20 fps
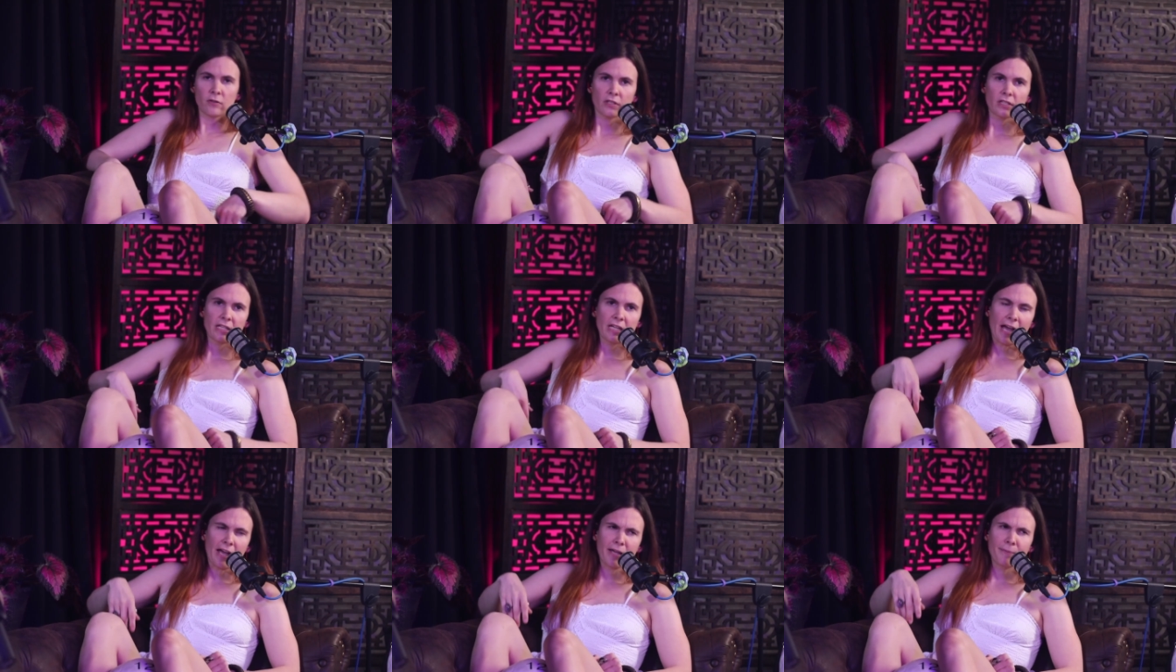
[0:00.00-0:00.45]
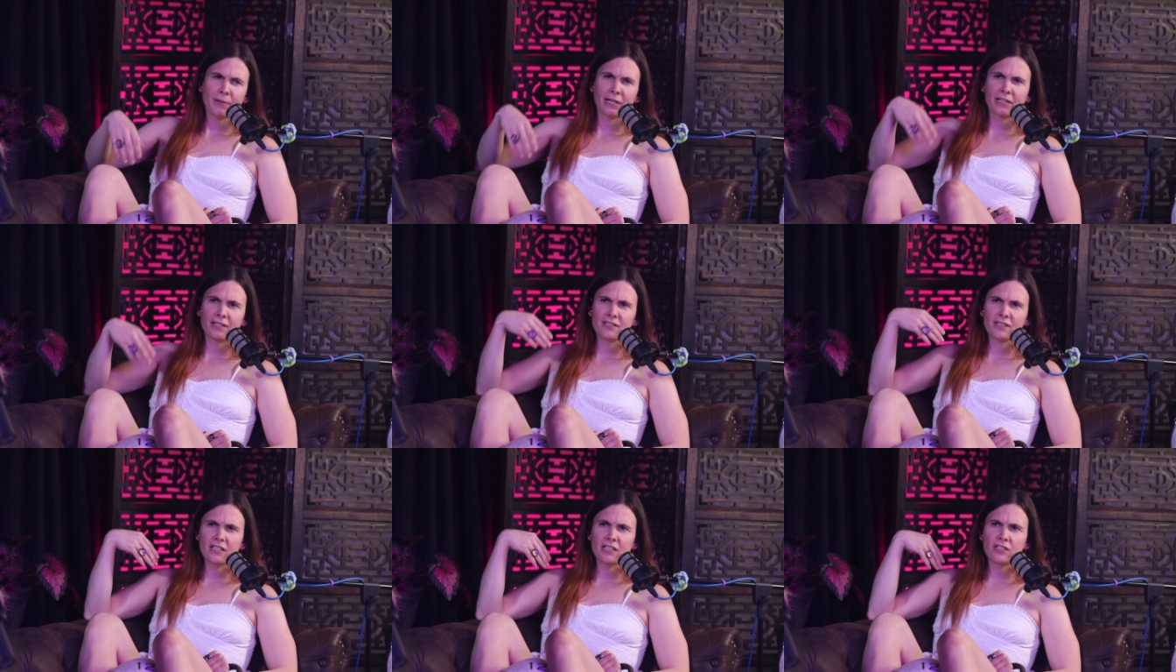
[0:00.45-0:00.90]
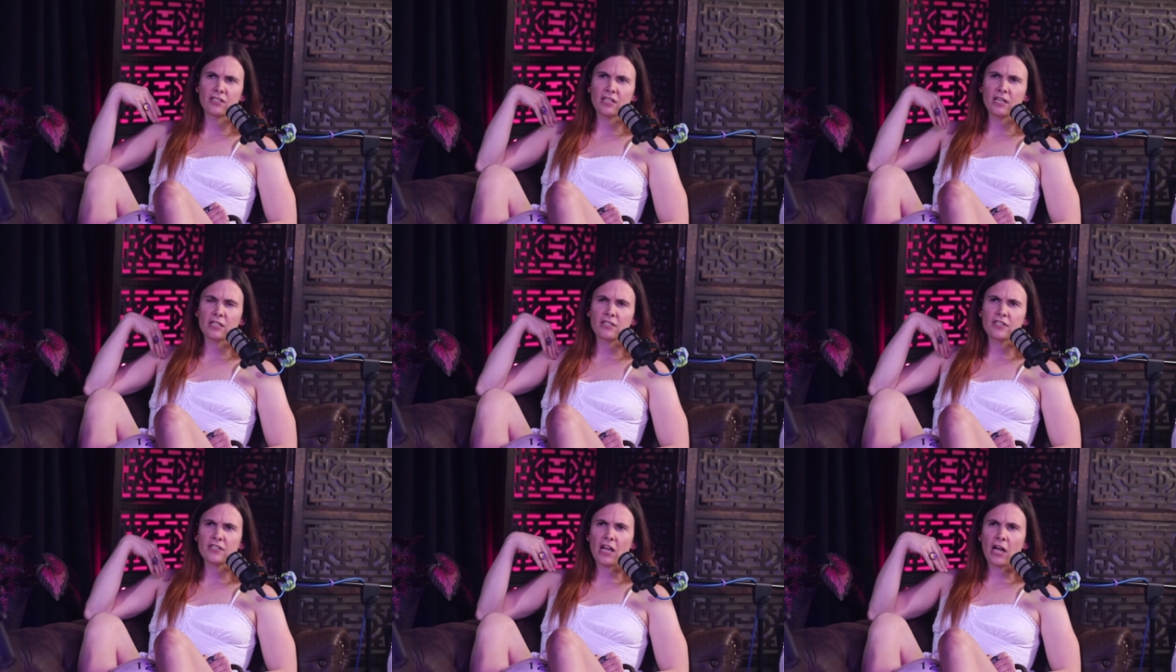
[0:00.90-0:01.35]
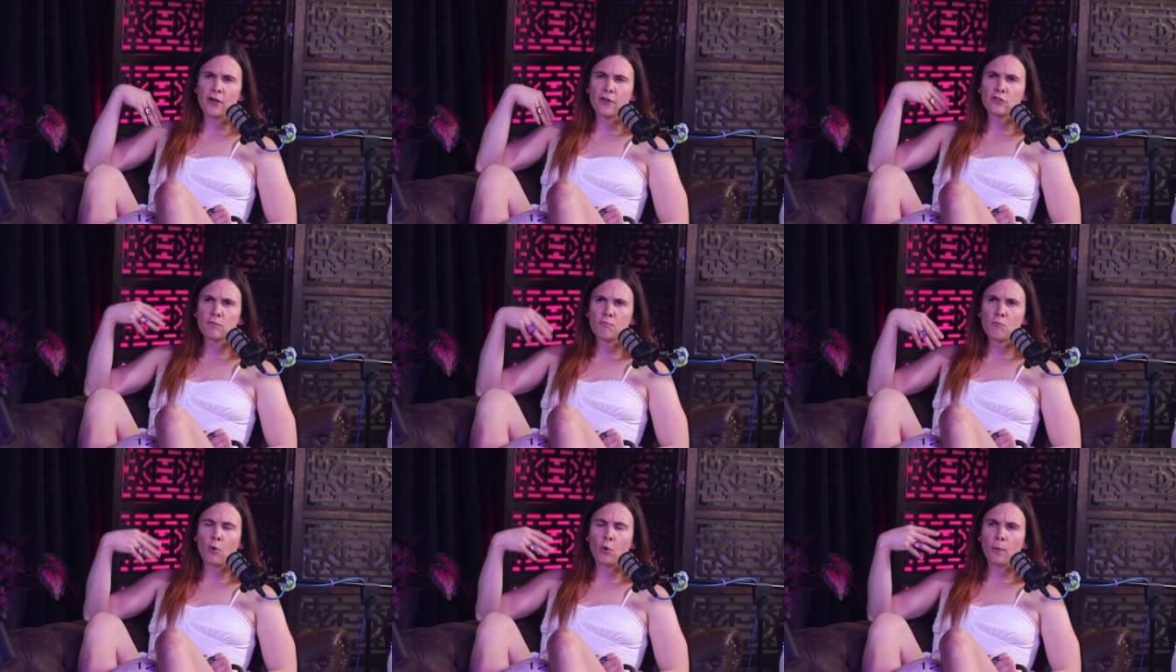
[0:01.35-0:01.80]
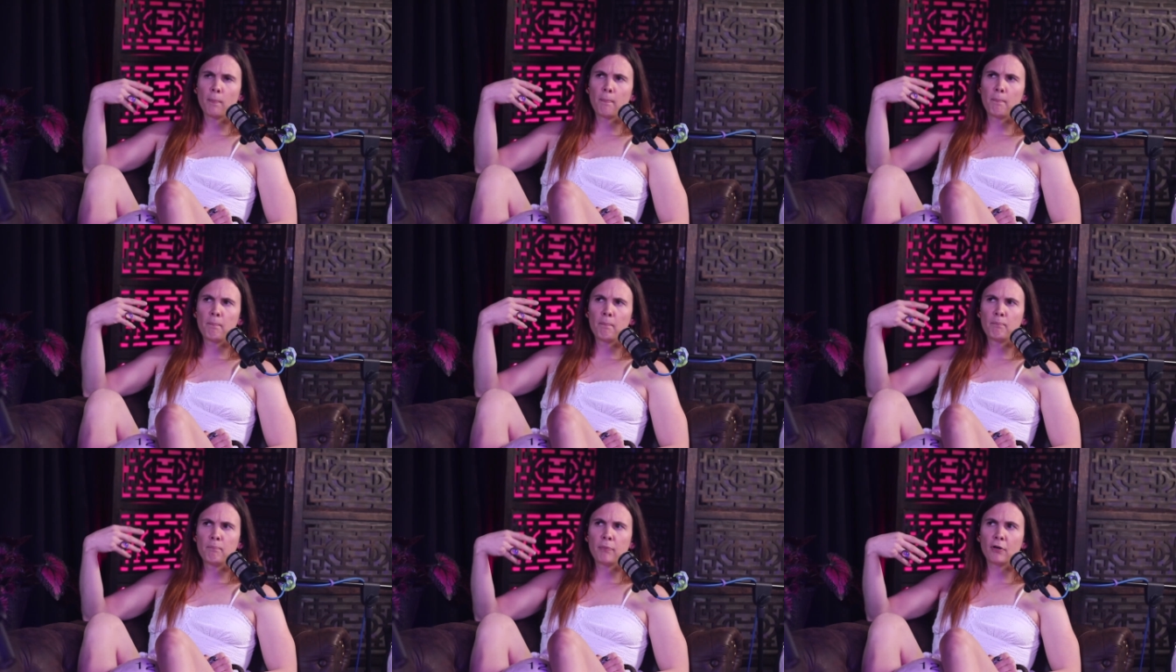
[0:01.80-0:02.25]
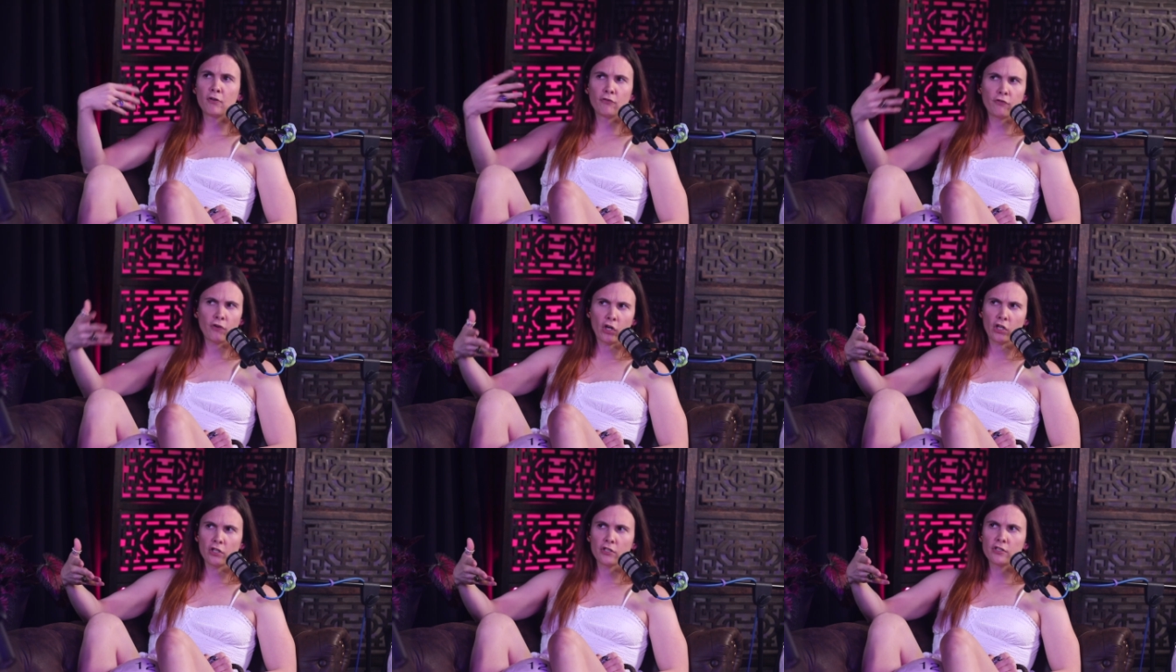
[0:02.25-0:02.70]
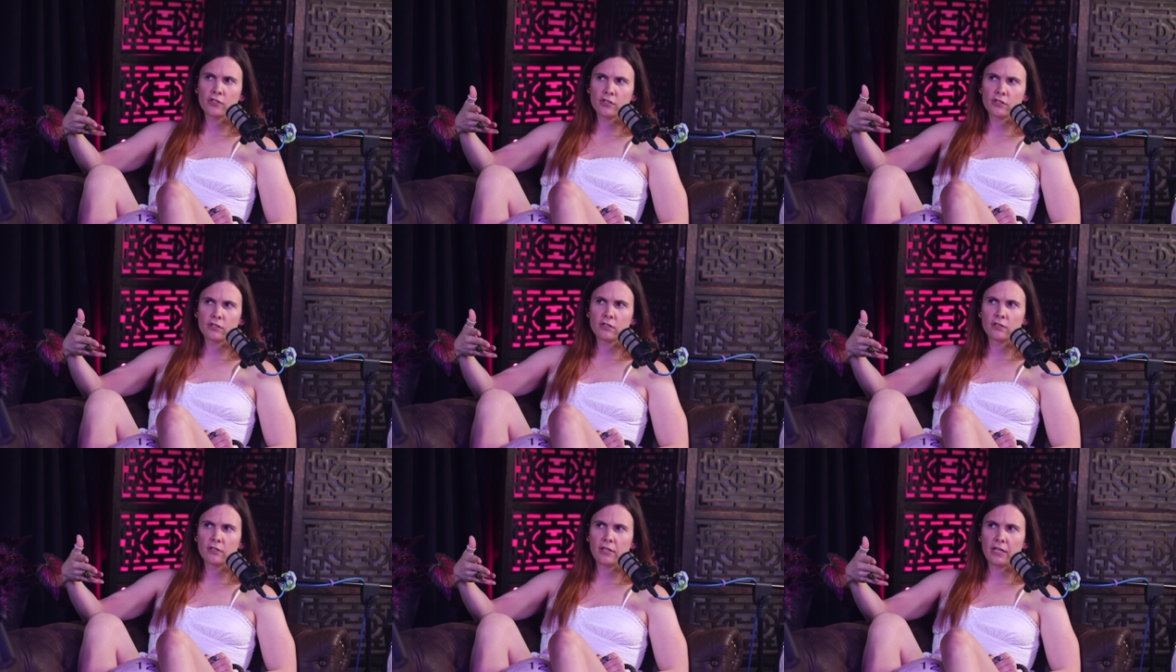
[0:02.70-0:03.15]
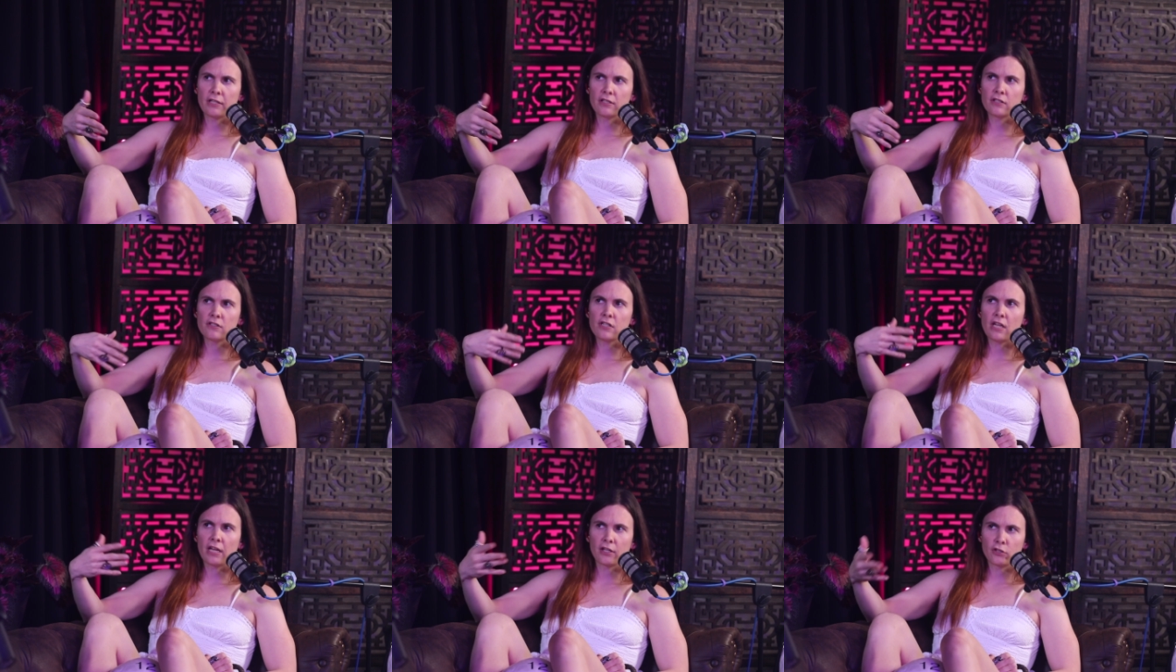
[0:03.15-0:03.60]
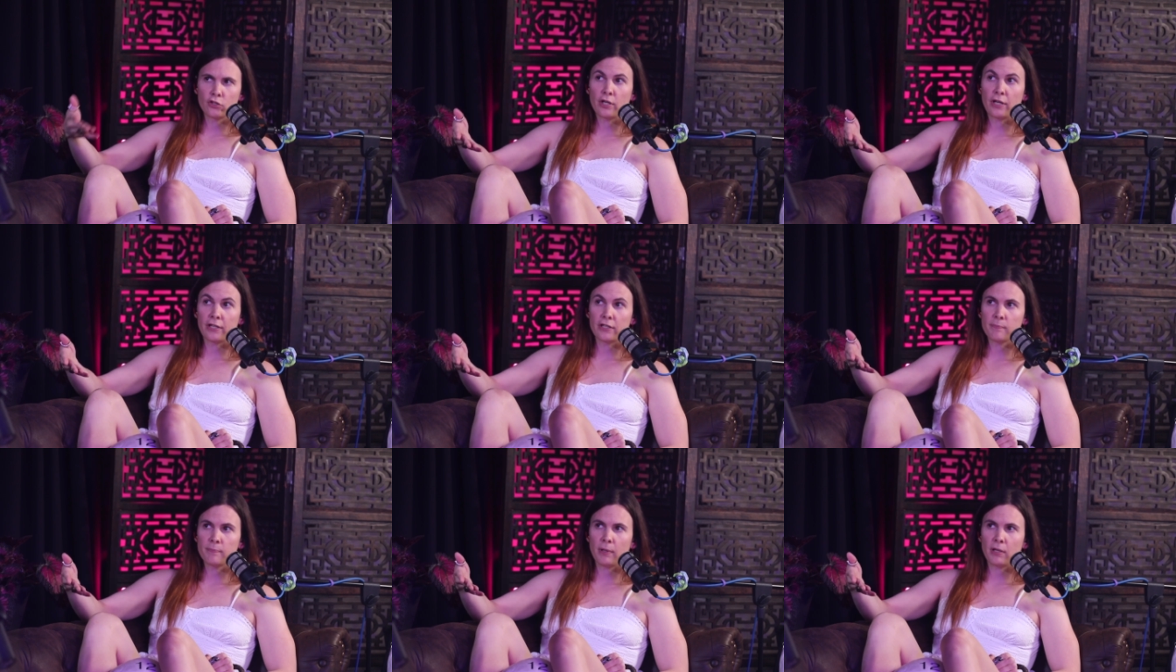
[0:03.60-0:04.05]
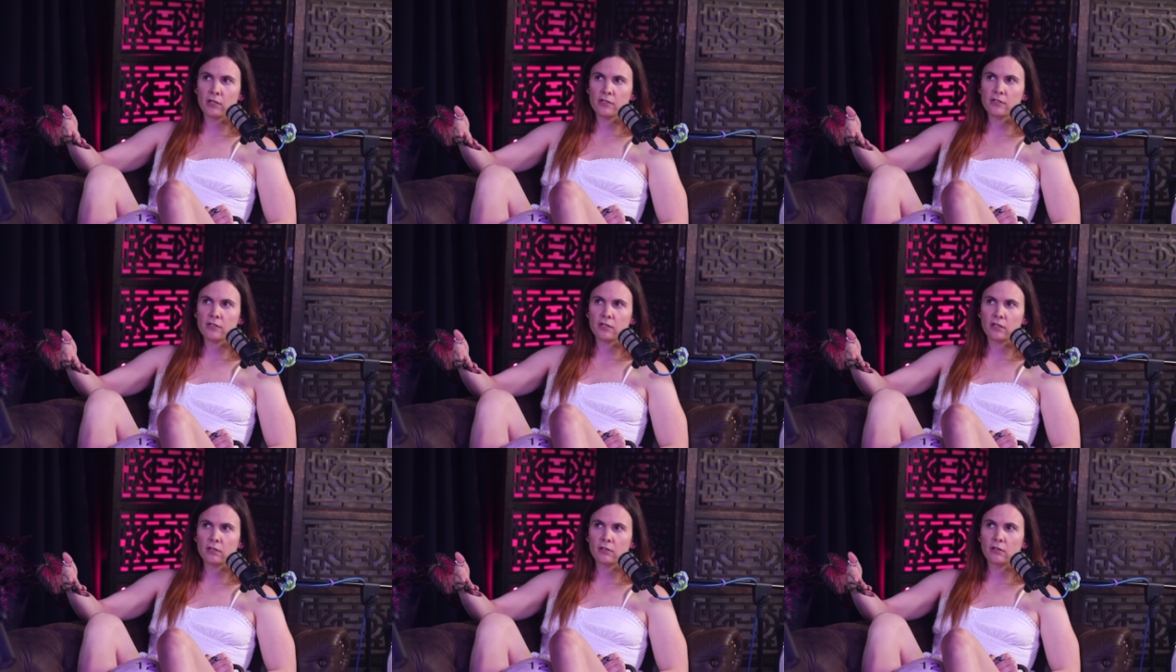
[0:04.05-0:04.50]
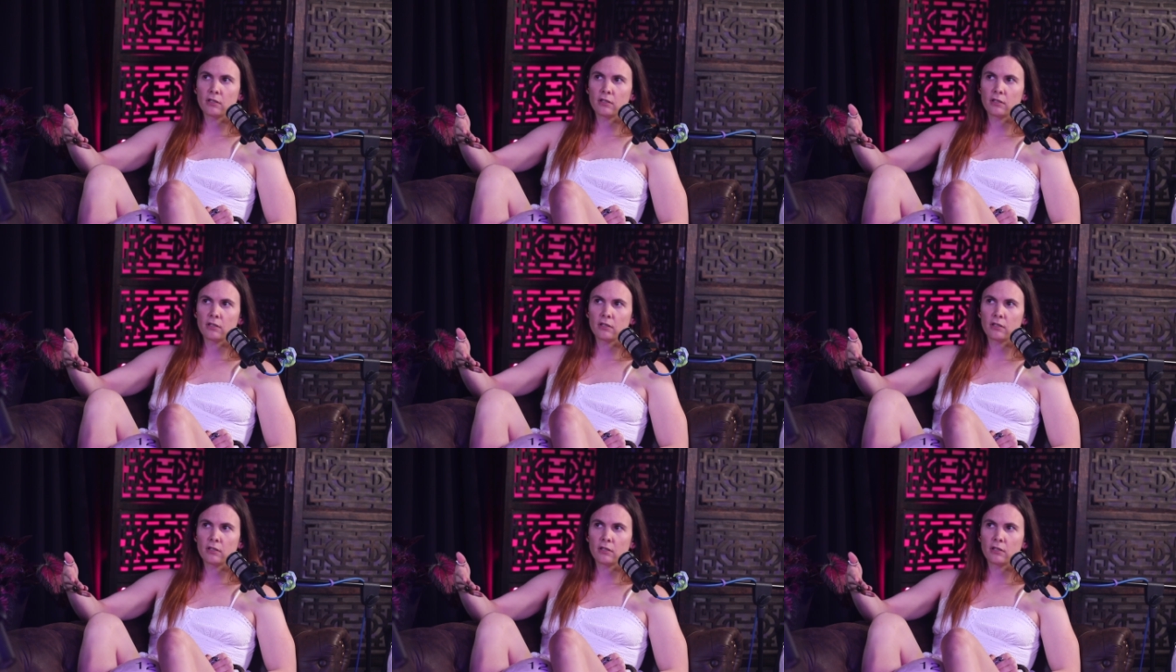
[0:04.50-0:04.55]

Yeah, it makes it's it sounds more perverse yeah. than saying trans person.